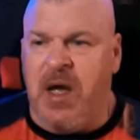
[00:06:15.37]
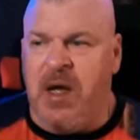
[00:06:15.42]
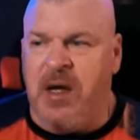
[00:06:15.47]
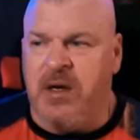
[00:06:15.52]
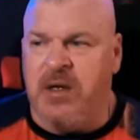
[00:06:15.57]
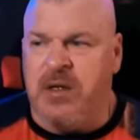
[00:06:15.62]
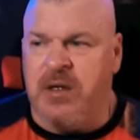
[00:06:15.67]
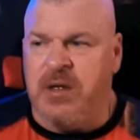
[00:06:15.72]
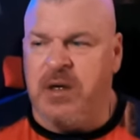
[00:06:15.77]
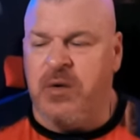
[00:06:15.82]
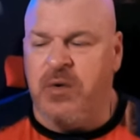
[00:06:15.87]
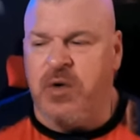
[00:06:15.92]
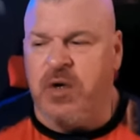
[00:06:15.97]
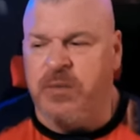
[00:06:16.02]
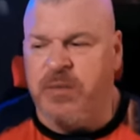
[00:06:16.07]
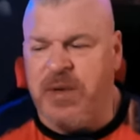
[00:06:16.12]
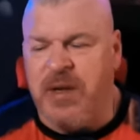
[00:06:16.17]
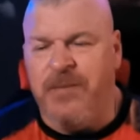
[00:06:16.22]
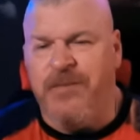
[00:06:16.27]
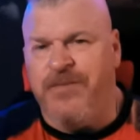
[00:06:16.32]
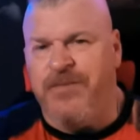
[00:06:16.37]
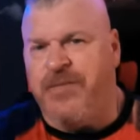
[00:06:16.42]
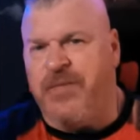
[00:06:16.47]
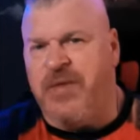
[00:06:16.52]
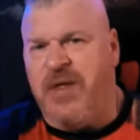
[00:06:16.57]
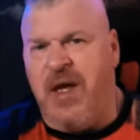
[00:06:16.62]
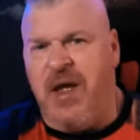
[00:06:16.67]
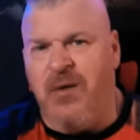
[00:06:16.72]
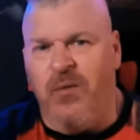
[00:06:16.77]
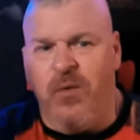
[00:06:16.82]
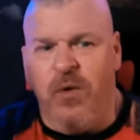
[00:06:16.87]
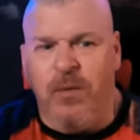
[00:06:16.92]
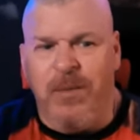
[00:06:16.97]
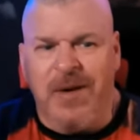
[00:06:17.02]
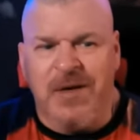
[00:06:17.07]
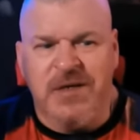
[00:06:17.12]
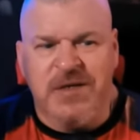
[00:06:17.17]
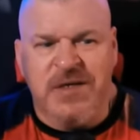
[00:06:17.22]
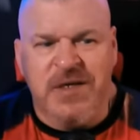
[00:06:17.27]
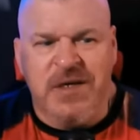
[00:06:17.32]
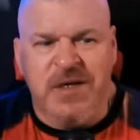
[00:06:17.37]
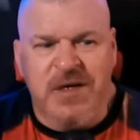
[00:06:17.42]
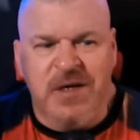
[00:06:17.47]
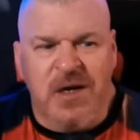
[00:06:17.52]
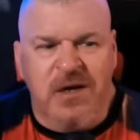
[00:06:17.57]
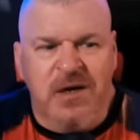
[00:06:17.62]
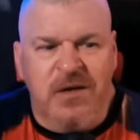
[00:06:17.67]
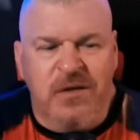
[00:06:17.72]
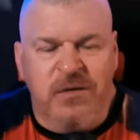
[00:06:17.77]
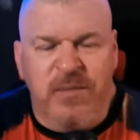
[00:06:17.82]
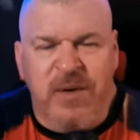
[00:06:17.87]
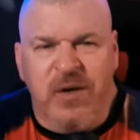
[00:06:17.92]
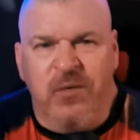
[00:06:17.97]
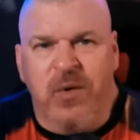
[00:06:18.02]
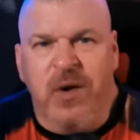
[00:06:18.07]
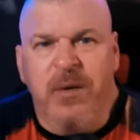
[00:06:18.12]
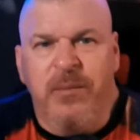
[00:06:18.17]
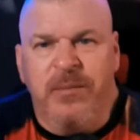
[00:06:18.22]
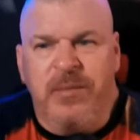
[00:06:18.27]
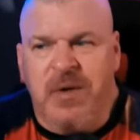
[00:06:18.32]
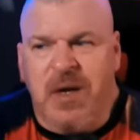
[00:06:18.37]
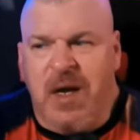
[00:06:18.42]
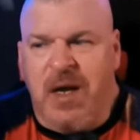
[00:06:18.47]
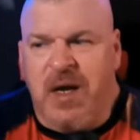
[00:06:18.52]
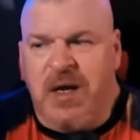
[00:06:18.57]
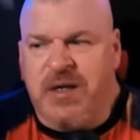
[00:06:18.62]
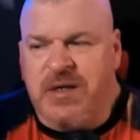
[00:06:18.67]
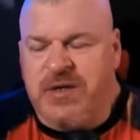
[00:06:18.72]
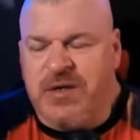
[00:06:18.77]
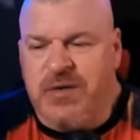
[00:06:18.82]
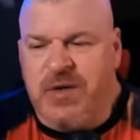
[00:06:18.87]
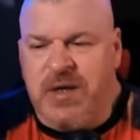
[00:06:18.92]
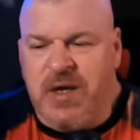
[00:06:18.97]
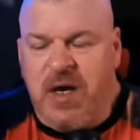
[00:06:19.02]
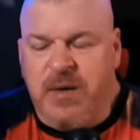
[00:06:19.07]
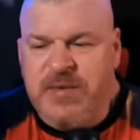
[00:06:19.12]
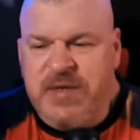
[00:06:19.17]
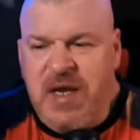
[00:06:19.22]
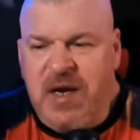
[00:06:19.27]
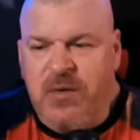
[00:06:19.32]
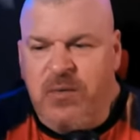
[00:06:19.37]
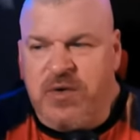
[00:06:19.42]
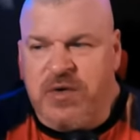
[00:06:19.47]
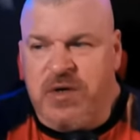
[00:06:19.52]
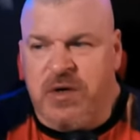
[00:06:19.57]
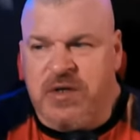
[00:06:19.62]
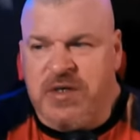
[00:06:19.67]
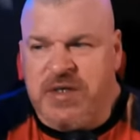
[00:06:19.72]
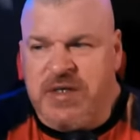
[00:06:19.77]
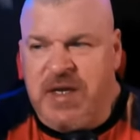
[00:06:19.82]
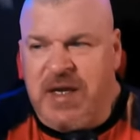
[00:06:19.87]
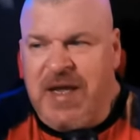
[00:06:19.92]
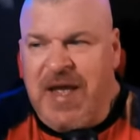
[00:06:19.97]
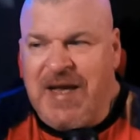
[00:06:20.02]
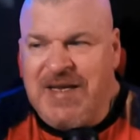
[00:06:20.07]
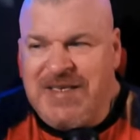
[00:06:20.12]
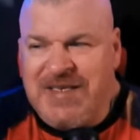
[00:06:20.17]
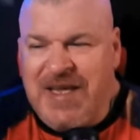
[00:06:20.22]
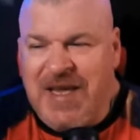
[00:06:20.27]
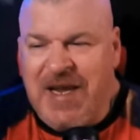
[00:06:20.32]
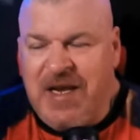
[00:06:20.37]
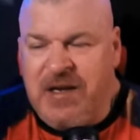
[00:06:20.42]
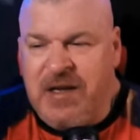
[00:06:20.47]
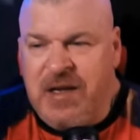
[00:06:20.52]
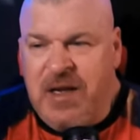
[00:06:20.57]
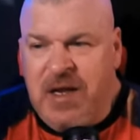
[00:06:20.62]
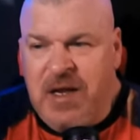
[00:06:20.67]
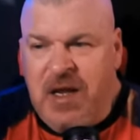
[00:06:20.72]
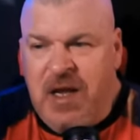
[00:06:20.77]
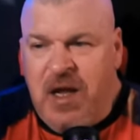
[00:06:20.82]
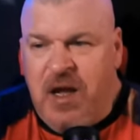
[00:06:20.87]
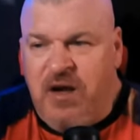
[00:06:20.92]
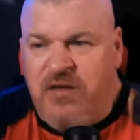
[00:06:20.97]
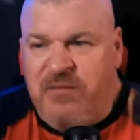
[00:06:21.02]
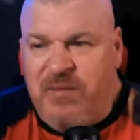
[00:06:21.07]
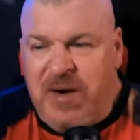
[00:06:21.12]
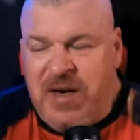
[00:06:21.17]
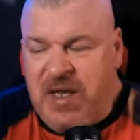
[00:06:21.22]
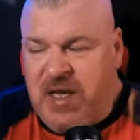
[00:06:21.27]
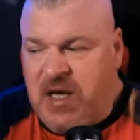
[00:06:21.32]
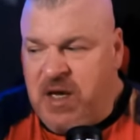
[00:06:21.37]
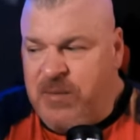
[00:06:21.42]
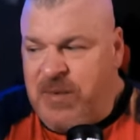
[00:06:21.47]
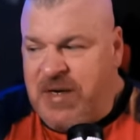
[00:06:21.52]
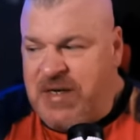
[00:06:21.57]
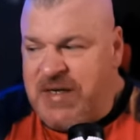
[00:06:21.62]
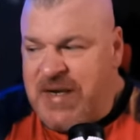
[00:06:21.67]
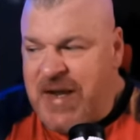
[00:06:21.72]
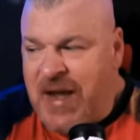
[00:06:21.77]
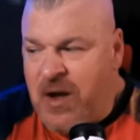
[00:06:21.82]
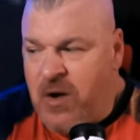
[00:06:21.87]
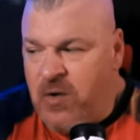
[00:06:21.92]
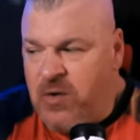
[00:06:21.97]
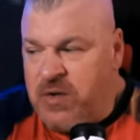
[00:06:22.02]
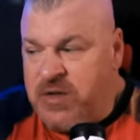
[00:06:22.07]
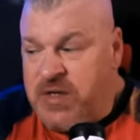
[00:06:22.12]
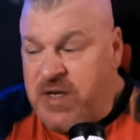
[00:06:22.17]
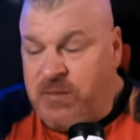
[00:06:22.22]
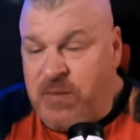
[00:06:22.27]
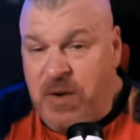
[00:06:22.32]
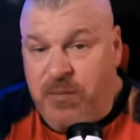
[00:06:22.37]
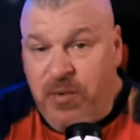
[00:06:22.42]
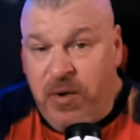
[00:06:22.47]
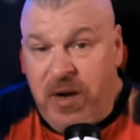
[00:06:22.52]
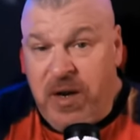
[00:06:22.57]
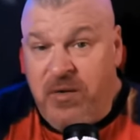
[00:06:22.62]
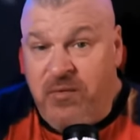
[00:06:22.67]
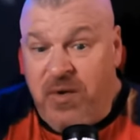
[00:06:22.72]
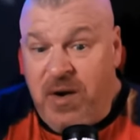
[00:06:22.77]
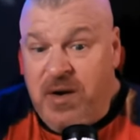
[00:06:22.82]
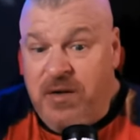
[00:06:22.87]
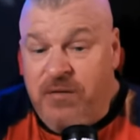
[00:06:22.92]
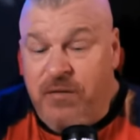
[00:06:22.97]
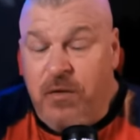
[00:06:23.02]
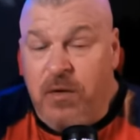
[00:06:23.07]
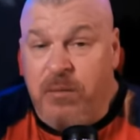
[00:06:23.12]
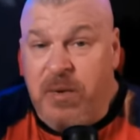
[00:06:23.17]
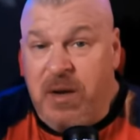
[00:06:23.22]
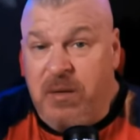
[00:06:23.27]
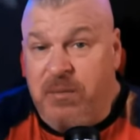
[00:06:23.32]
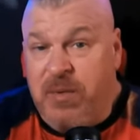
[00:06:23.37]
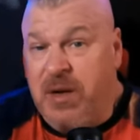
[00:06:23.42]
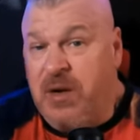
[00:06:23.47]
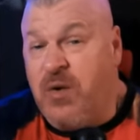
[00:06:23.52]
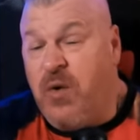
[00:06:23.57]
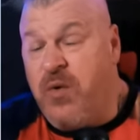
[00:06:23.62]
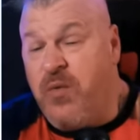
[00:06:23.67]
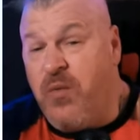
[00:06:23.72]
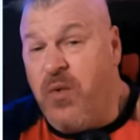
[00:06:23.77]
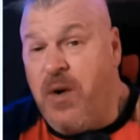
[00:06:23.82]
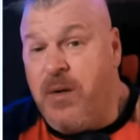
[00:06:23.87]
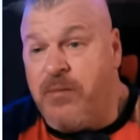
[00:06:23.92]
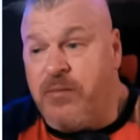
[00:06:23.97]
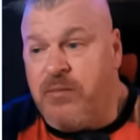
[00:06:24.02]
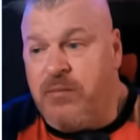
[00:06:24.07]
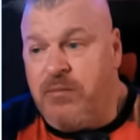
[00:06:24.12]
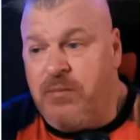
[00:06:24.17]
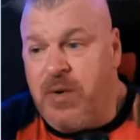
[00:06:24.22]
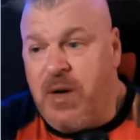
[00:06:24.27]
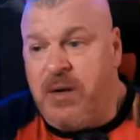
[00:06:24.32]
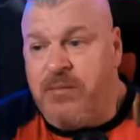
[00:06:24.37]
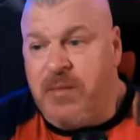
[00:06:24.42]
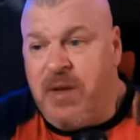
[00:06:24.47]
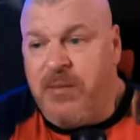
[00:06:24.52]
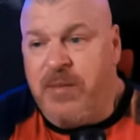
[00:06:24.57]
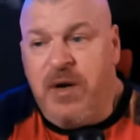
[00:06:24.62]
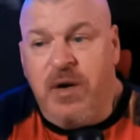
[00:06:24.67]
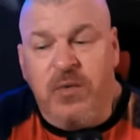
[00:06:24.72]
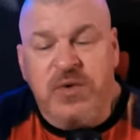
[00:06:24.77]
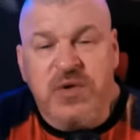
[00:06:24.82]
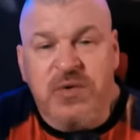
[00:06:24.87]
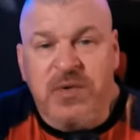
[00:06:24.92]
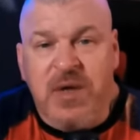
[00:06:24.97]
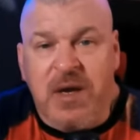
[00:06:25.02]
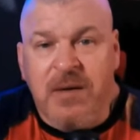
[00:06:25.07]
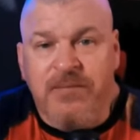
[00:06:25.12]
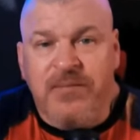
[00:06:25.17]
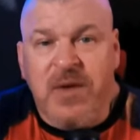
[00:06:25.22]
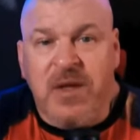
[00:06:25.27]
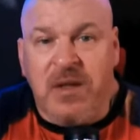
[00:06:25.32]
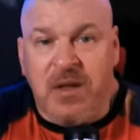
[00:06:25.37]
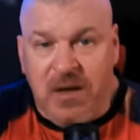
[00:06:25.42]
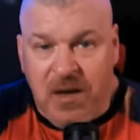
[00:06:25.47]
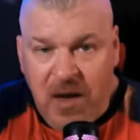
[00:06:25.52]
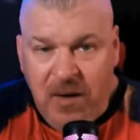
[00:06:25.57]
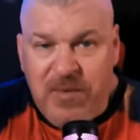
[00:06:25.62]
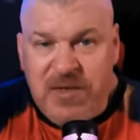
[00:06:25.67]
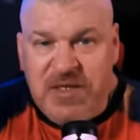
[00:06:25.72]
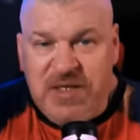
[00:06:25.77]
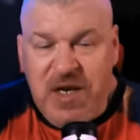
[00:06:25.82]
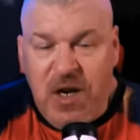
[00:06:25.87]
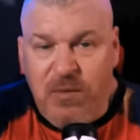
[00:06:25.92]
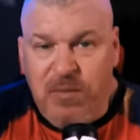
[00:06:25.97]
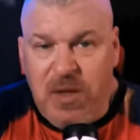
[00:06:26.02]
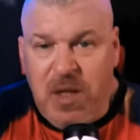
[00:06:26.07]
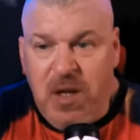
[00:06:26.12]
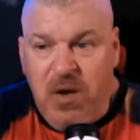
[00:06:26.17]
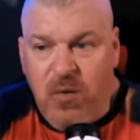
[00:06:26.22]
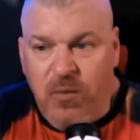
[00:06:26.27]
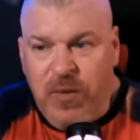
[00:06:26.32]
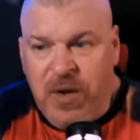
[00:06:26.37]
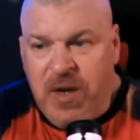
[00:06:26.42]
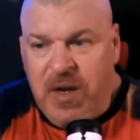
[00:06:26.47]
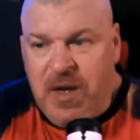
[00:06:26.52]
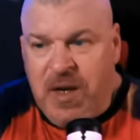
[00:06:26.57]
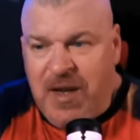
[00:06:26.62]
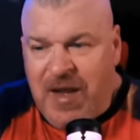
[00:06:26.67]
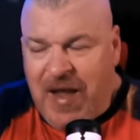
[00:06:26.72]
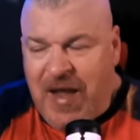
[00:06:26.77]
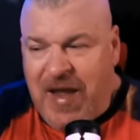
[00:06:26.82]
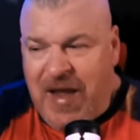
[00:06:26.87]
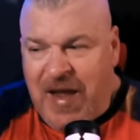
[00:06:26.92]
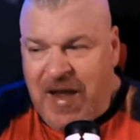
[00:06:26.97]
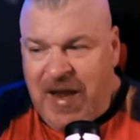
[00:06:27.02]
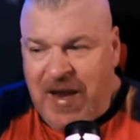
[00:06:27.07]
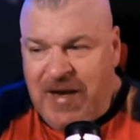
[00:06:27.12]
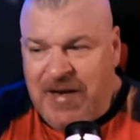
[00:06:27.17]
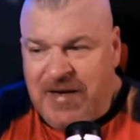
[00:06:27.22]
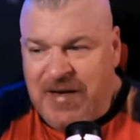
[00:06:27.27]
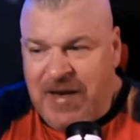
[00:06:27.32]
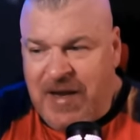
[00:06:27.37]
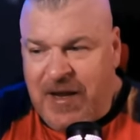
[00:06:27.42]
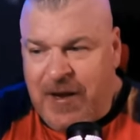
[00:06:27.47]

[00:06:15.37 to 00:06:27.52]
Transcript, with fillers: you know, it could be that we're about to see another big rip to the upside. We're starting to see a cascade of money coming down. Looks like people are getting ready for a big Bitcoin run. But let me know what you think in the comments down below. And,